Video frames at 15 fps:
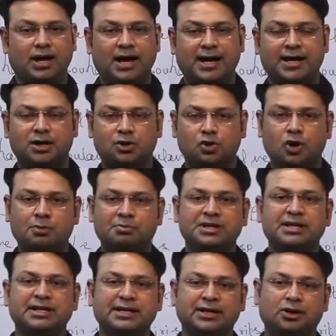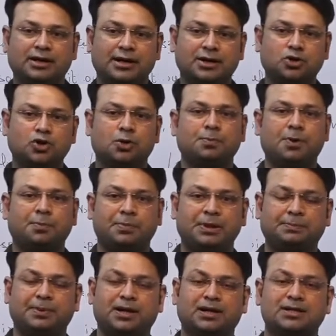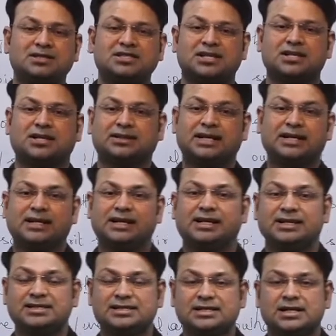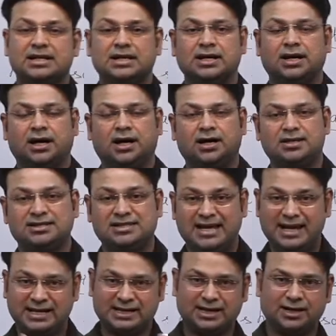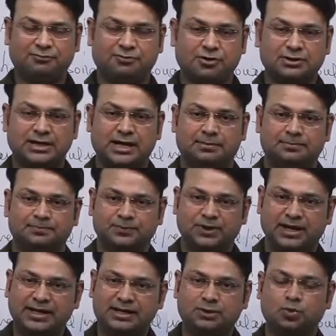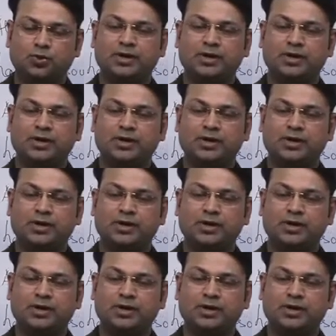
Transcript: a community or a group of people consider that it is sacred for them, right?